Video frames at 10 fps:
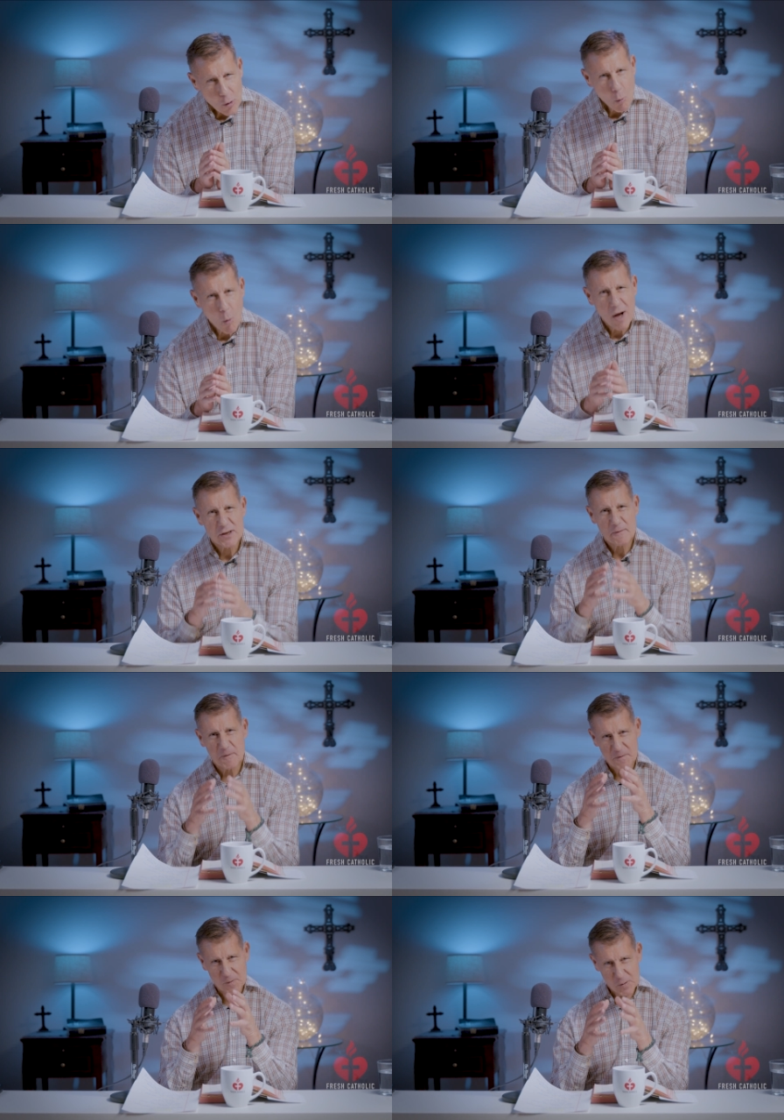wants
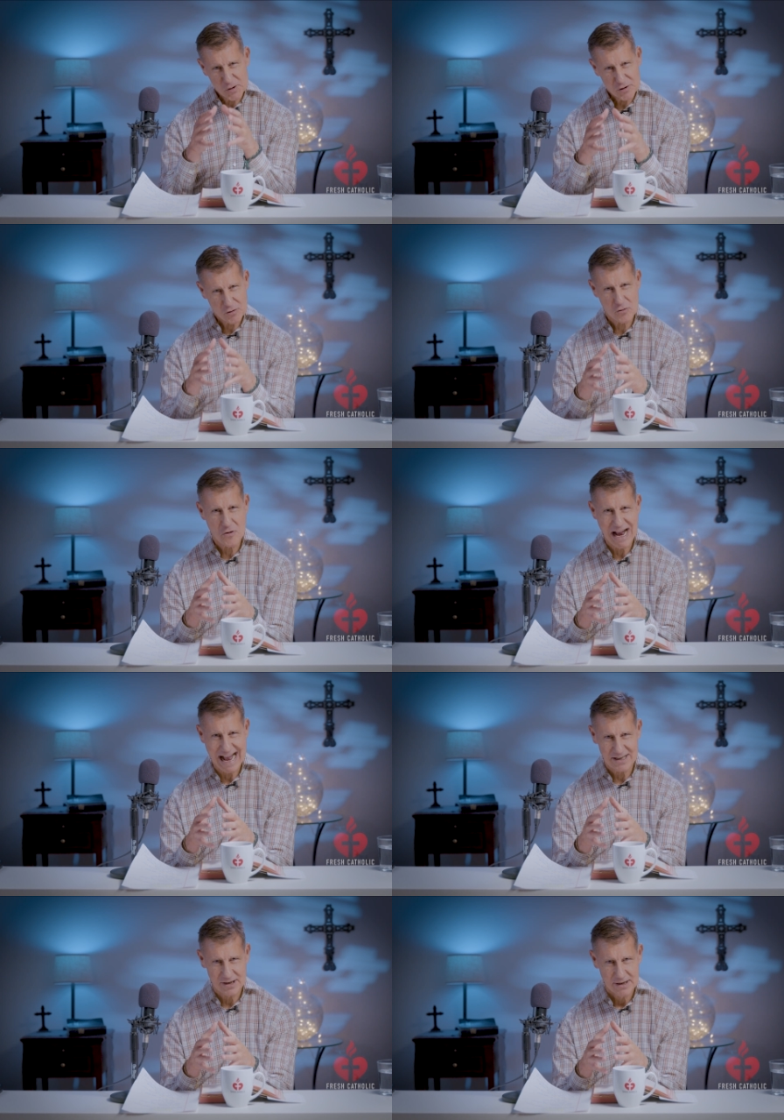first
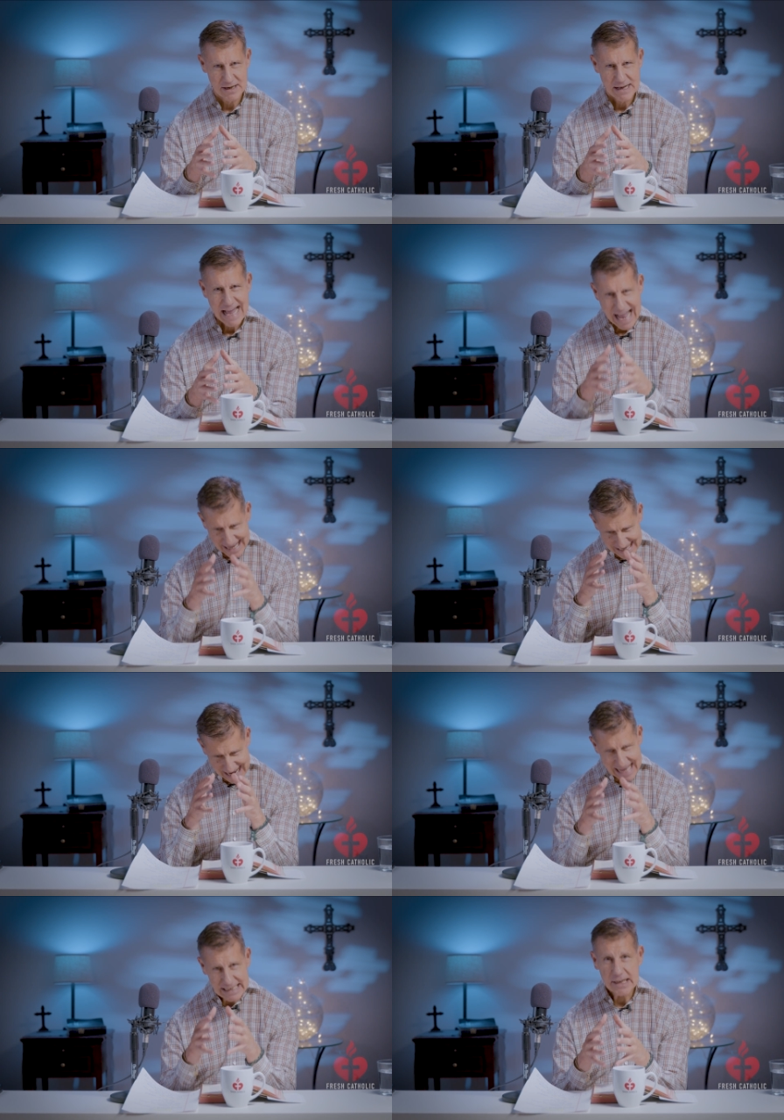crack at
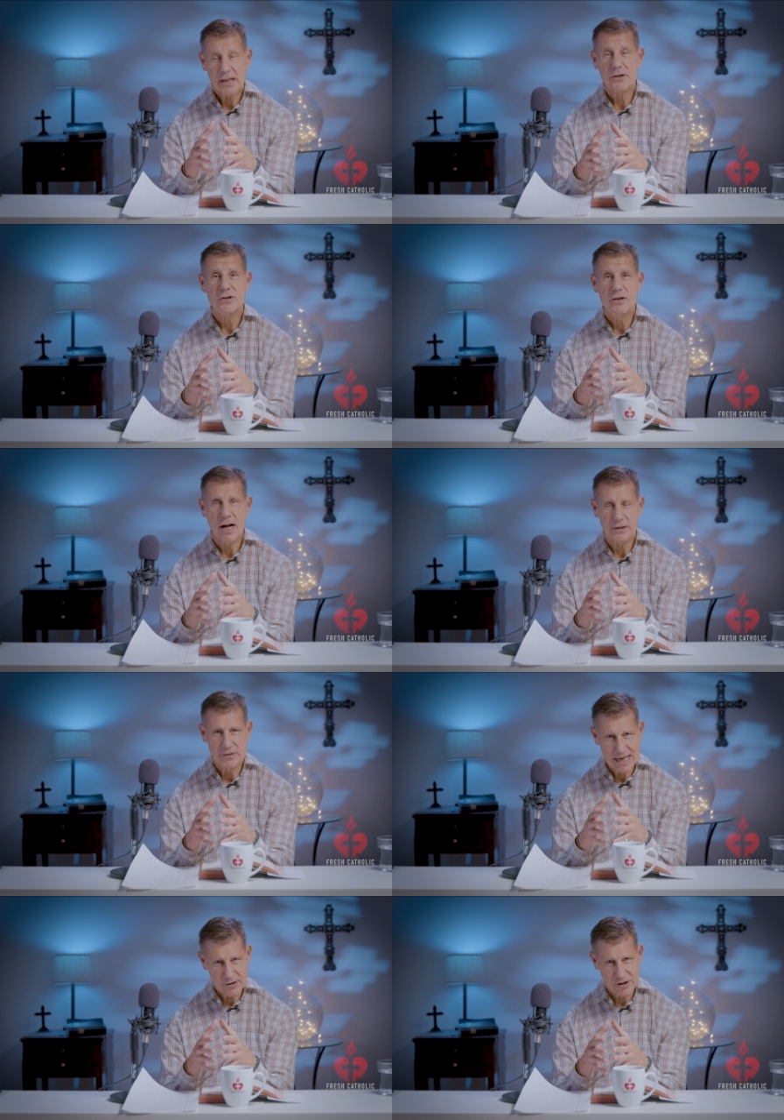hanging a
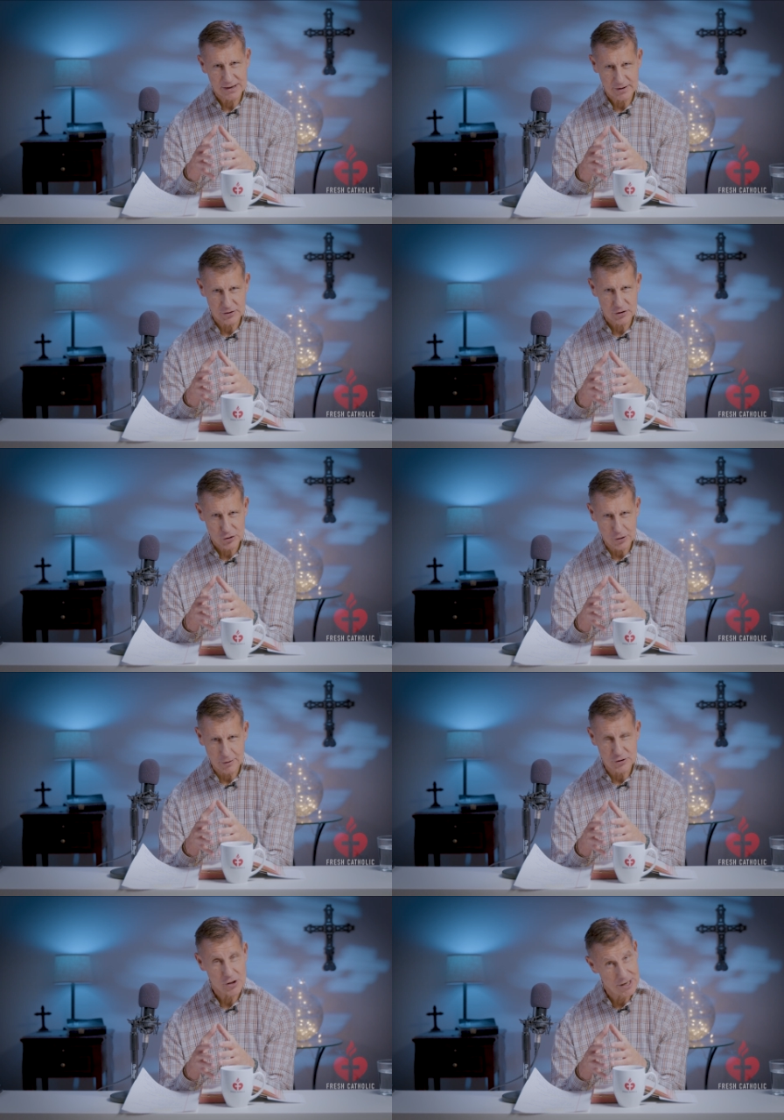death sentence
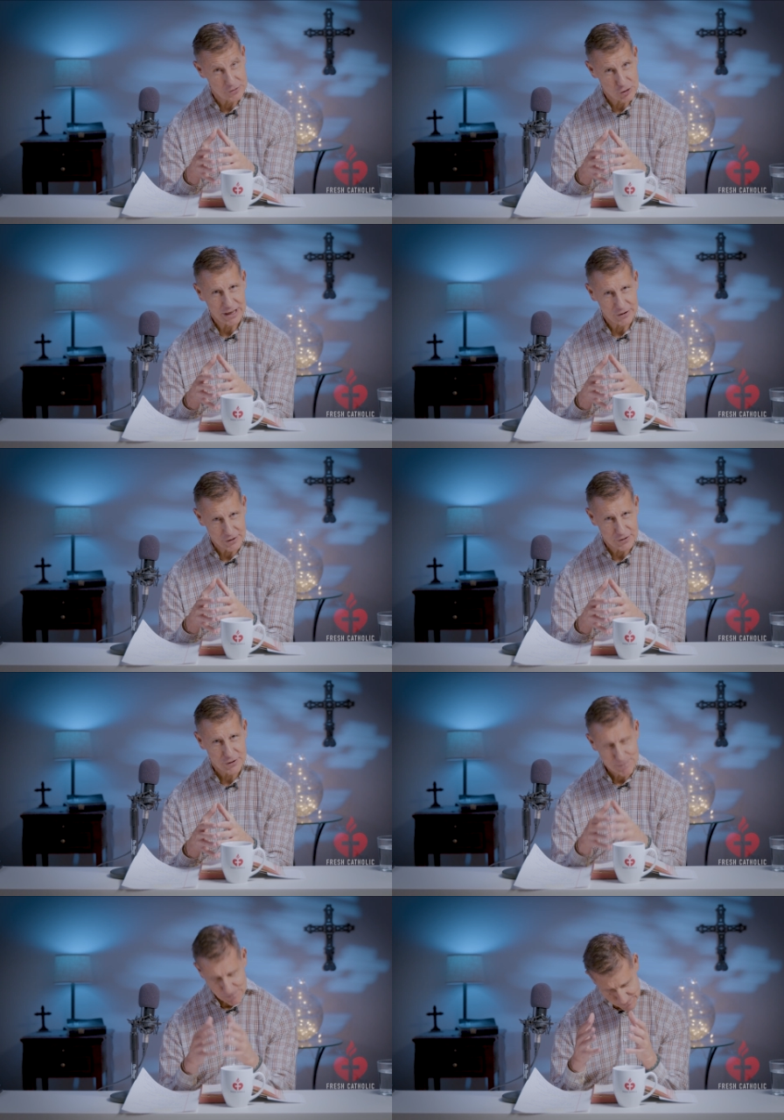charge on
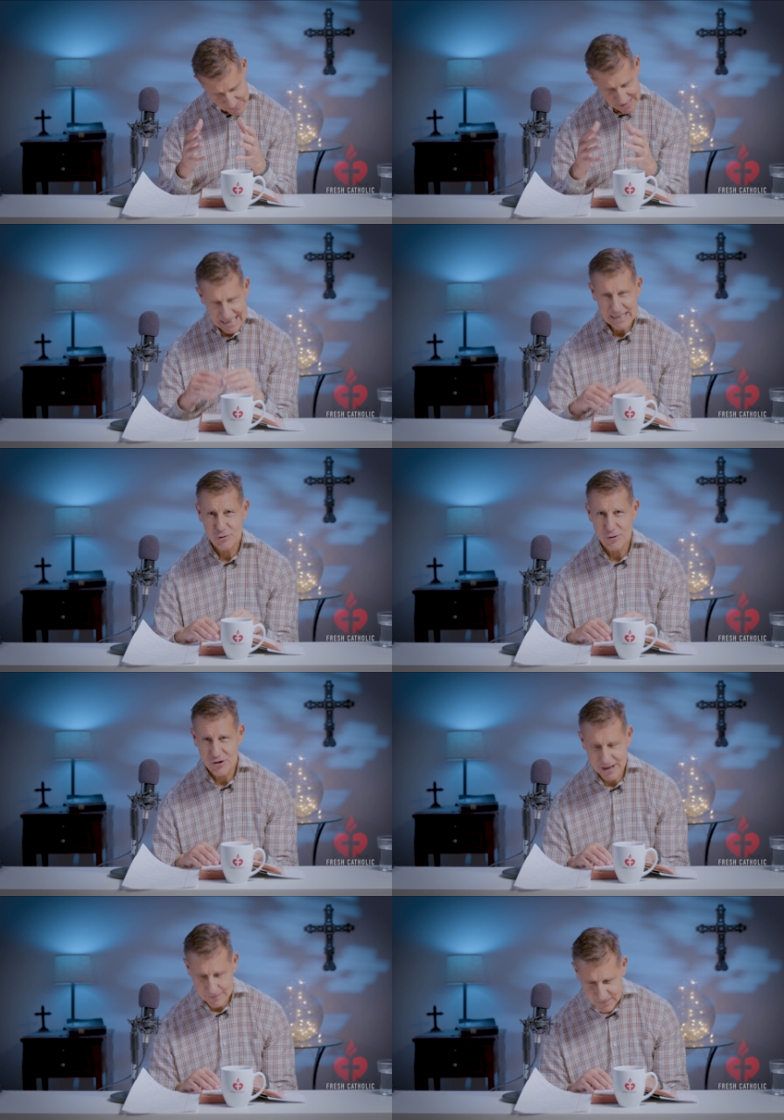Jesus.
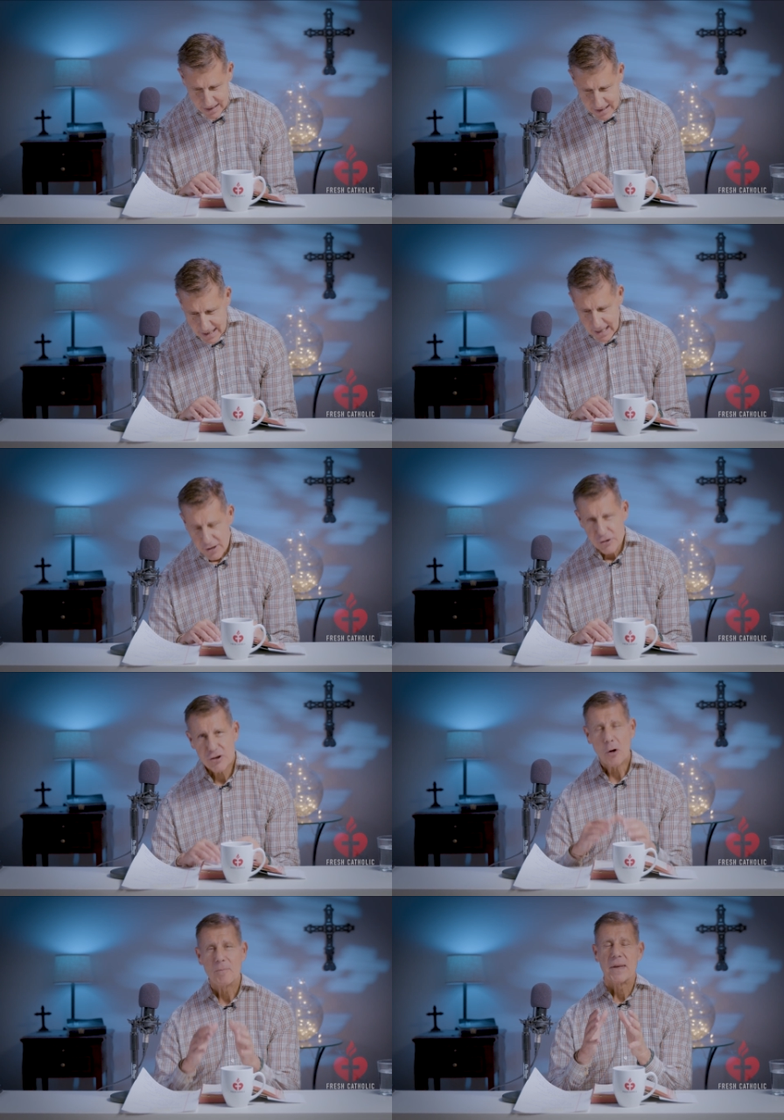Interesting.
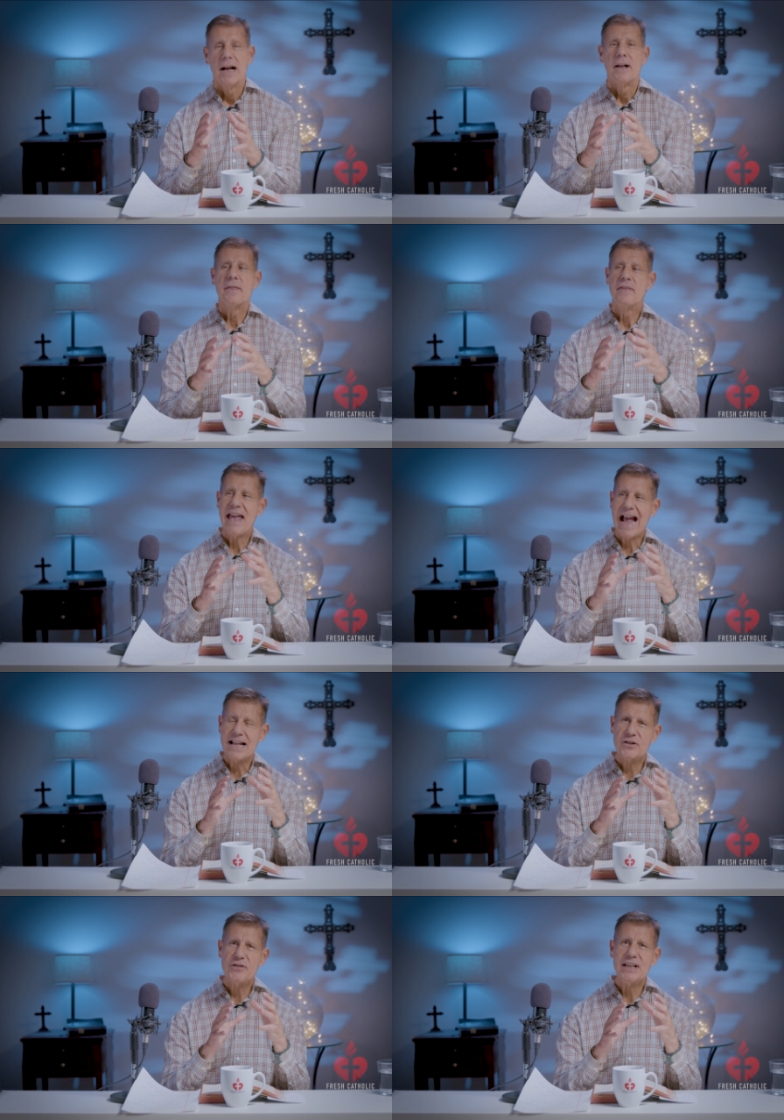So
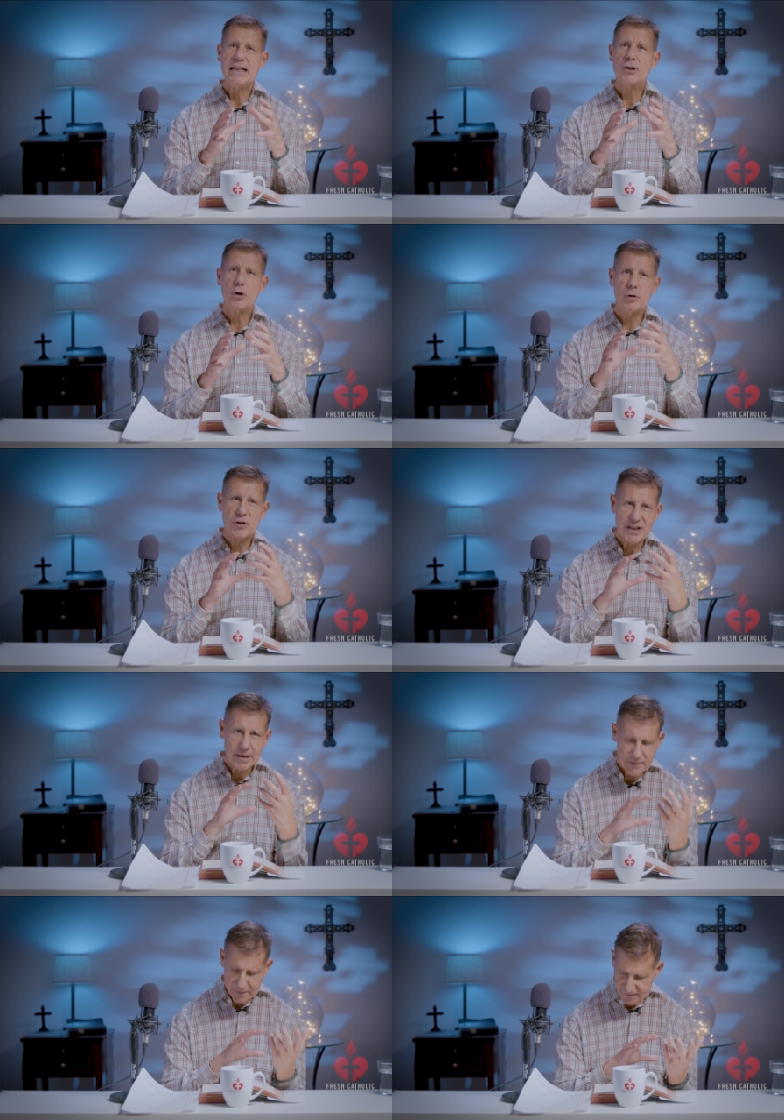that's the cursing
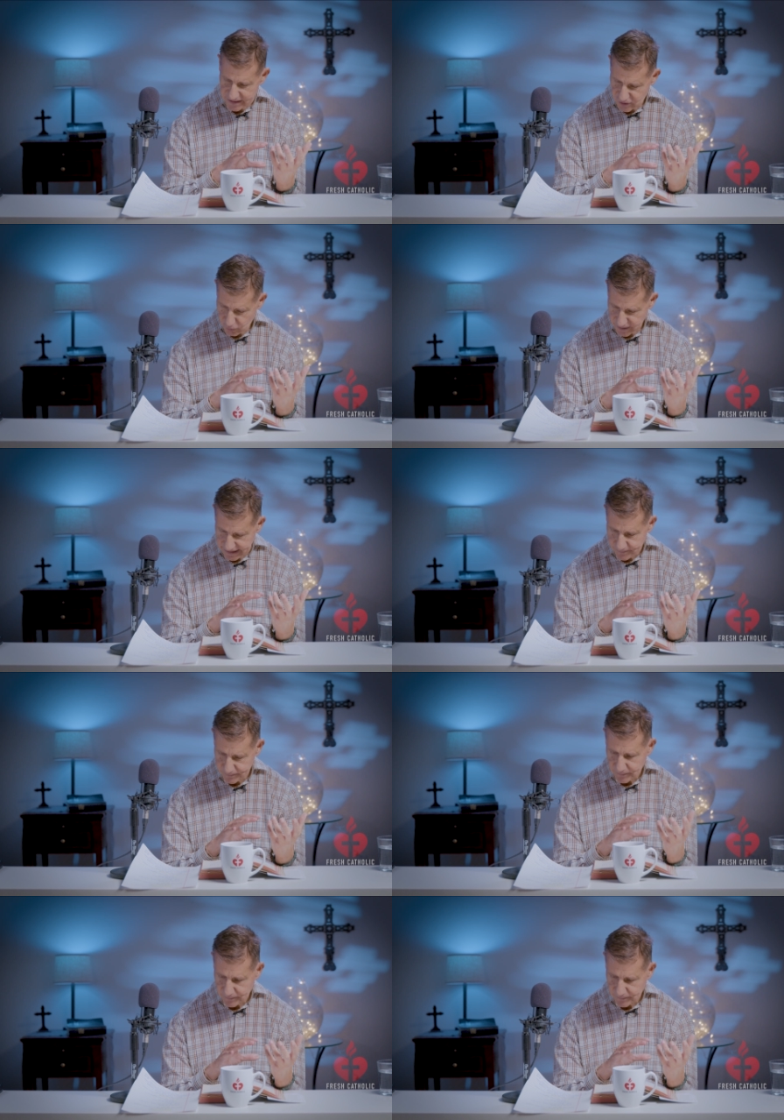of the fig tree,